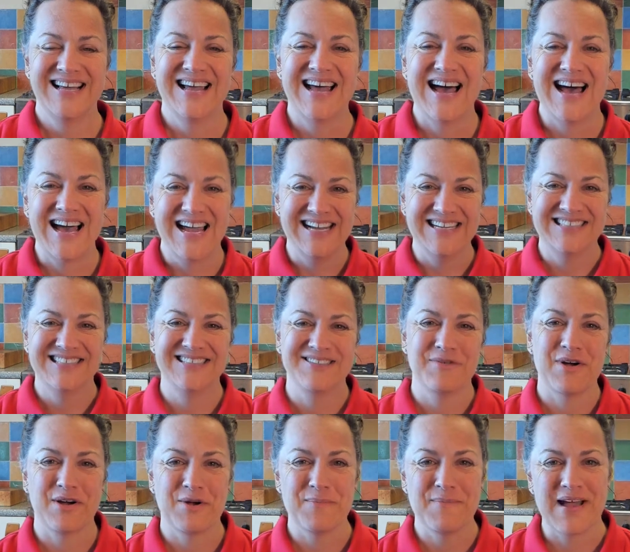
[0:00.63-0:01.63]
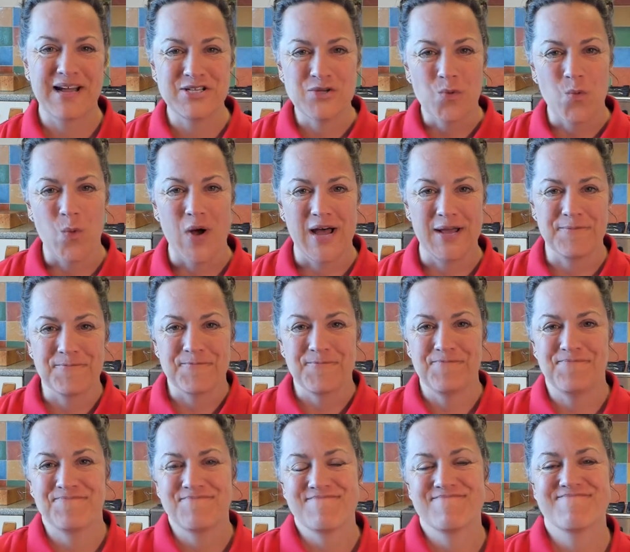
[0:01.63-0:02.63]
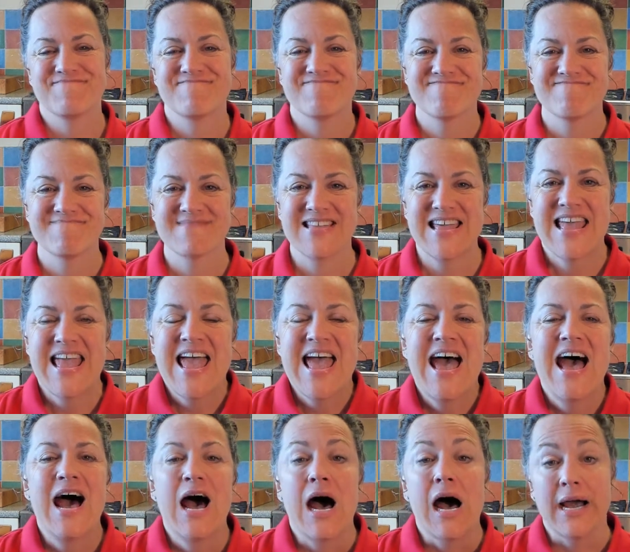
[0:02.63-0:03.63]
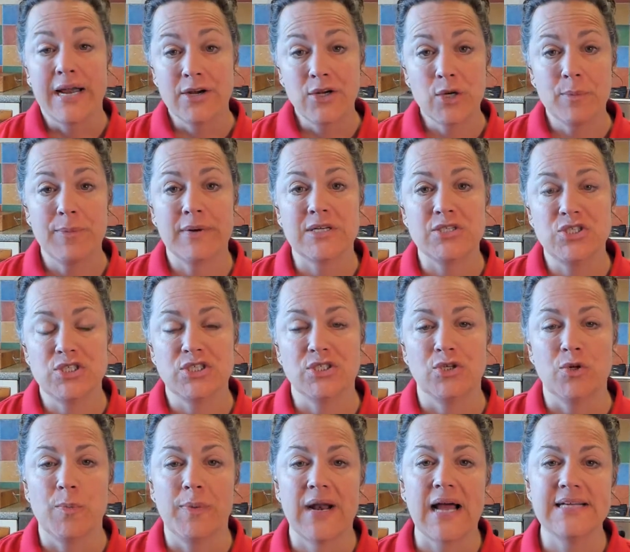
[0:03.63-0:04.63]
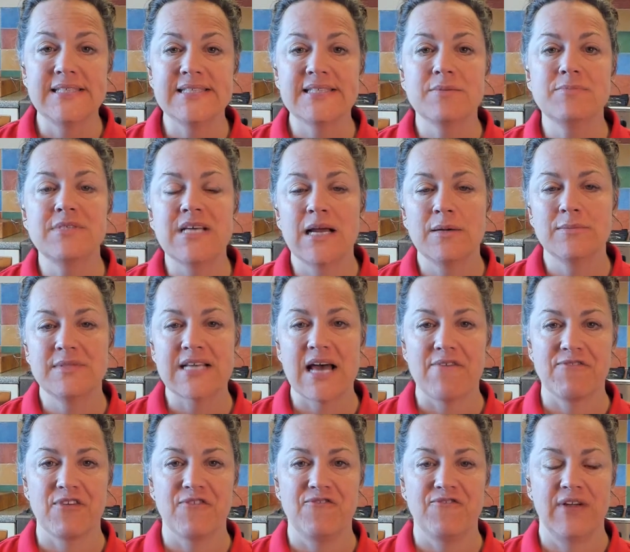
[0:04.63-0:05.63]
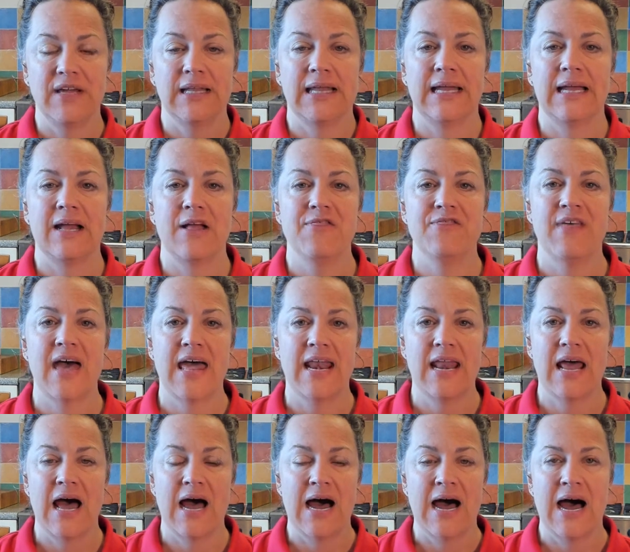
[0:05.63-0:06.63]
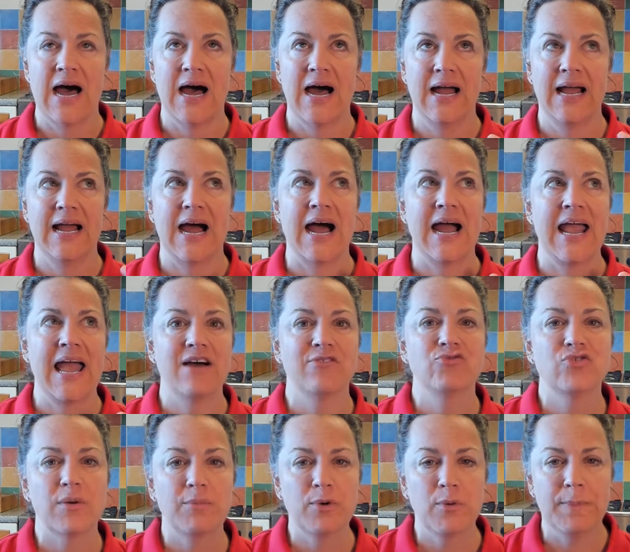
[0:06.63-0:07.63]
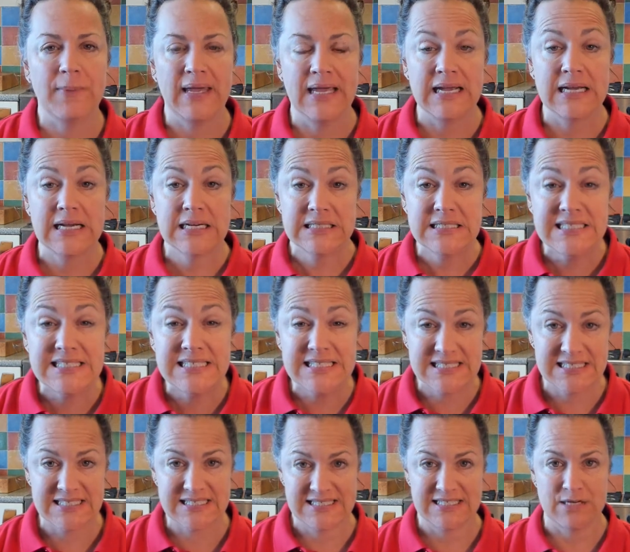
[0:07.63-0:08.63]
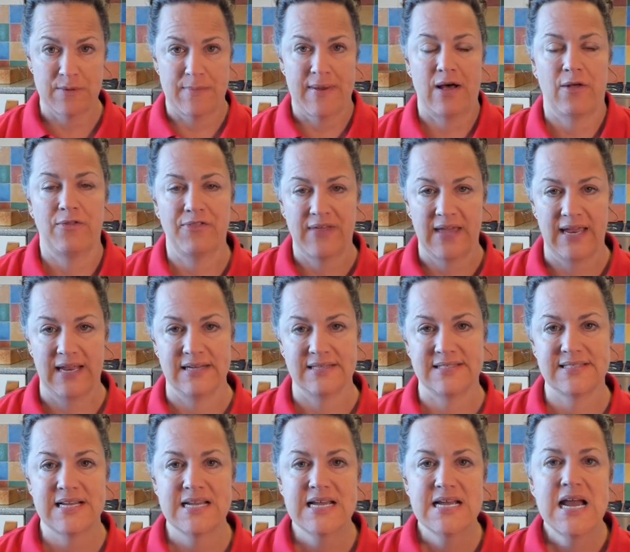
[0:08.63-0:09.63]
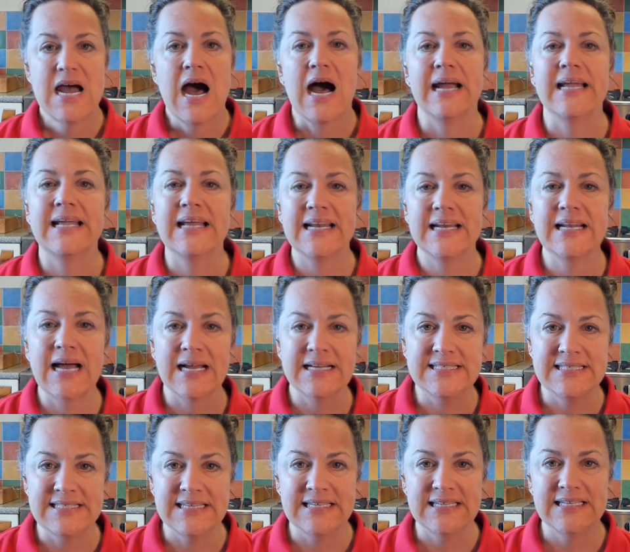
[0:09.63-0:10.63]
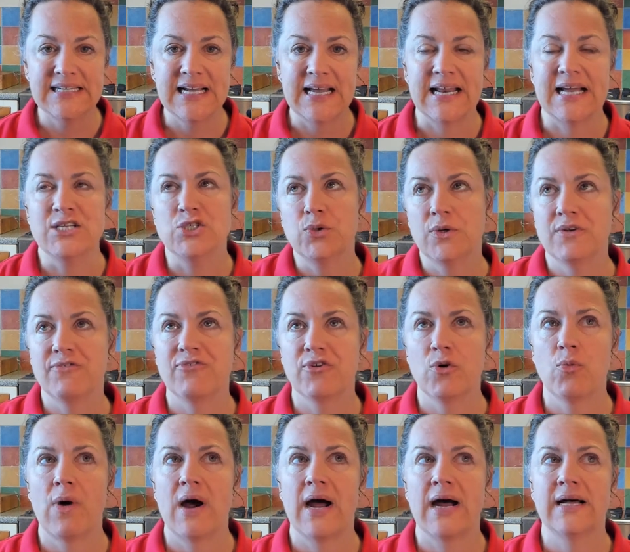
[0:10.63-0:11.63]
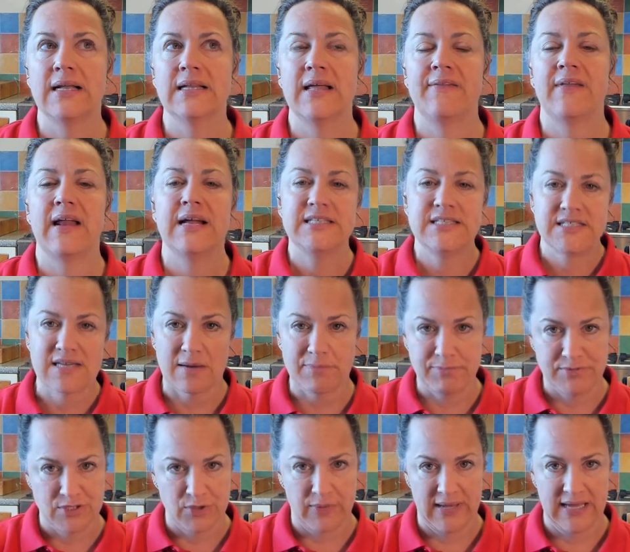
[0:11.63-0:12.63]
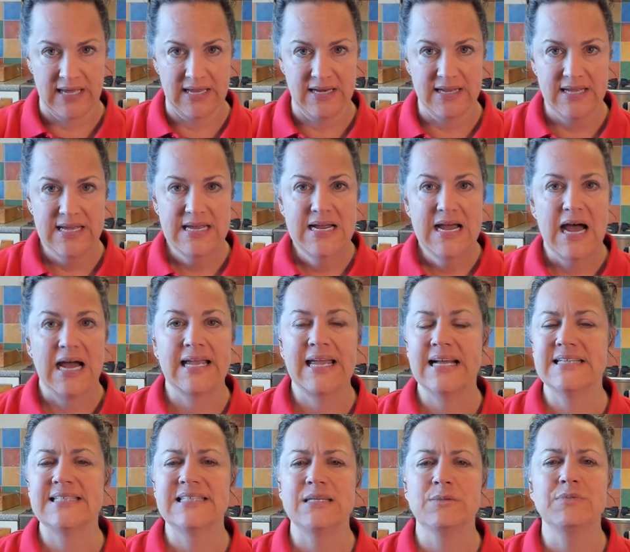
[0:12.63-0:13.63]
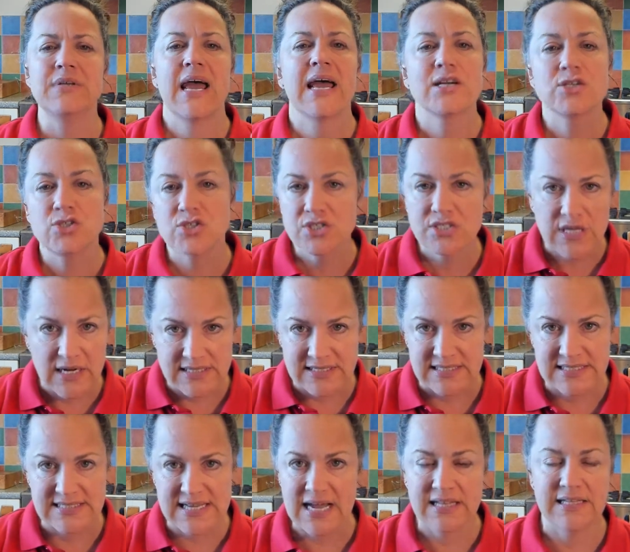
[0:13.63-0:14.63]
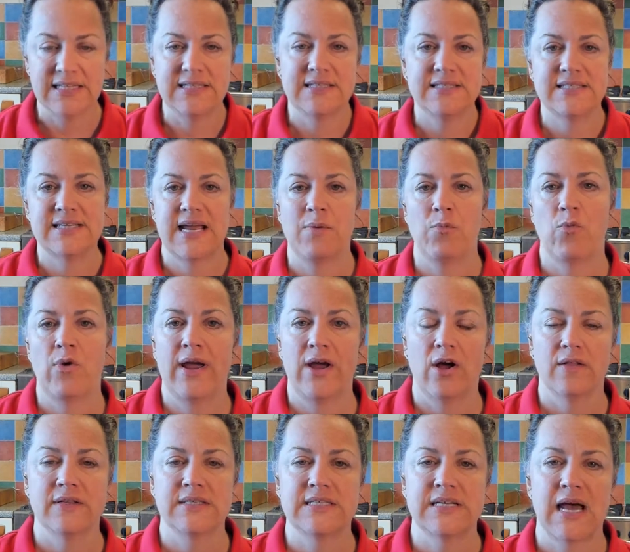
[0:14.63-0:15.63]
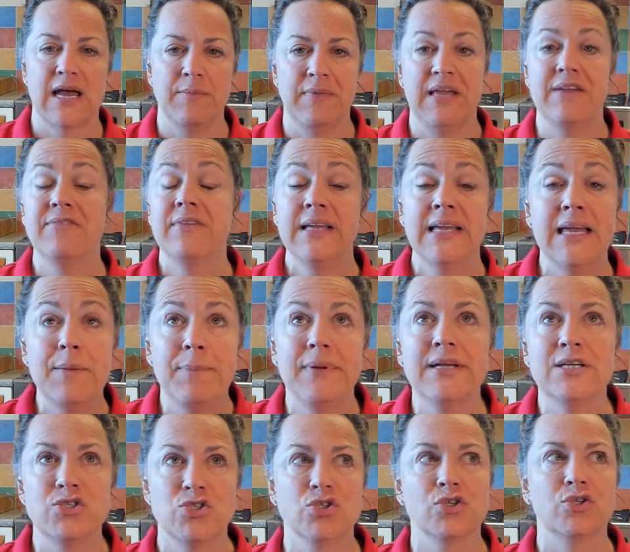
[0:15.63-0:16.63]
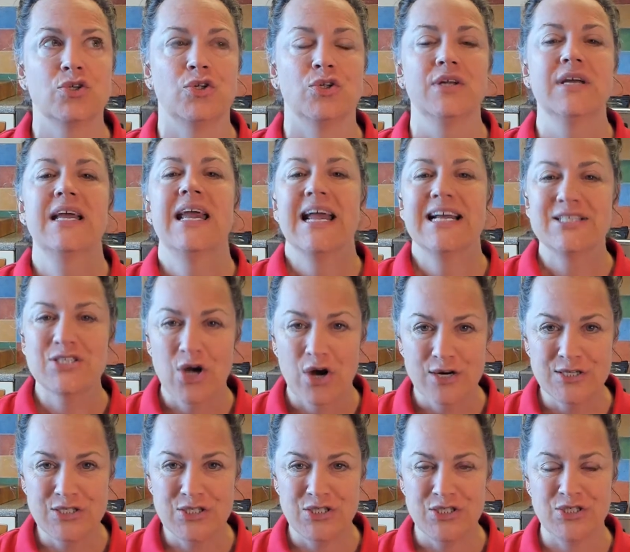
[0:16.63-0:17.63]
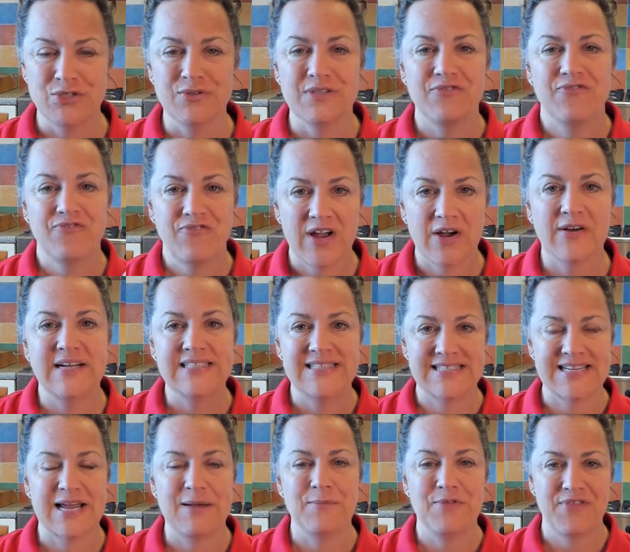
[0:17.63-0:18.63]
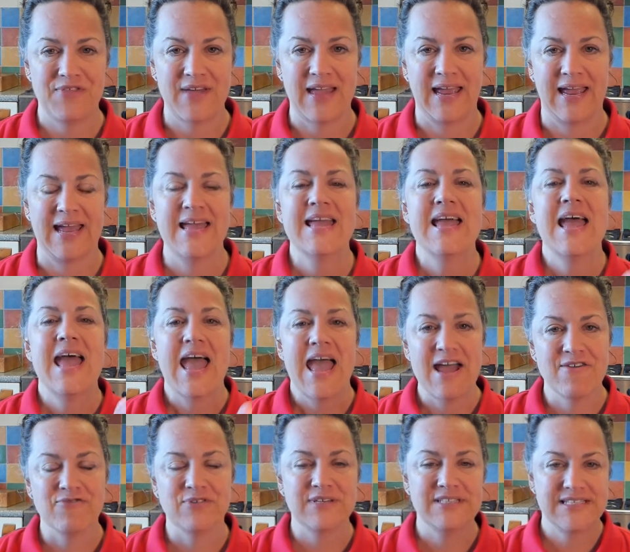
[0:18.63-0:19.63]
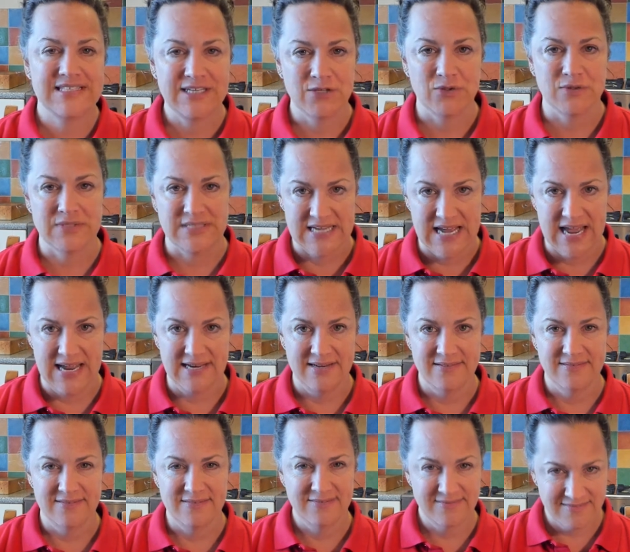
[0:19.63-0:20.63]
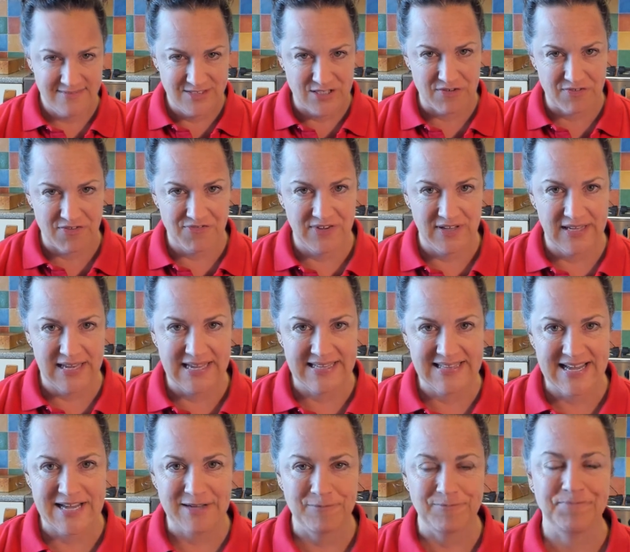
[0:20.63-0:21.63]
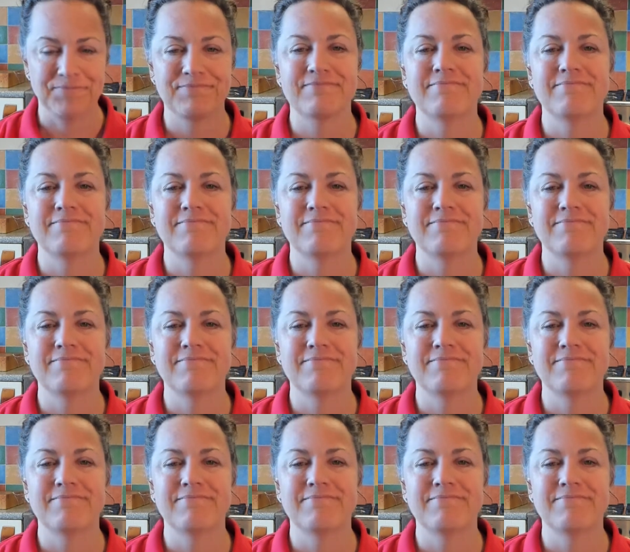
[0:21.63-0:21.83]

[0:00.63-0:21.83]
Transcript: Hi, welcome back to What? I don't know about you, but I sometimes have the feeling that I have trouble being consistent about things. I get an idea and I do it for a while and then I stop doing it. I can't seem to exercise exactly the same way all the time. Even keeping a journal, it's hard to do the very same thing every single day. Do you ever feel like that?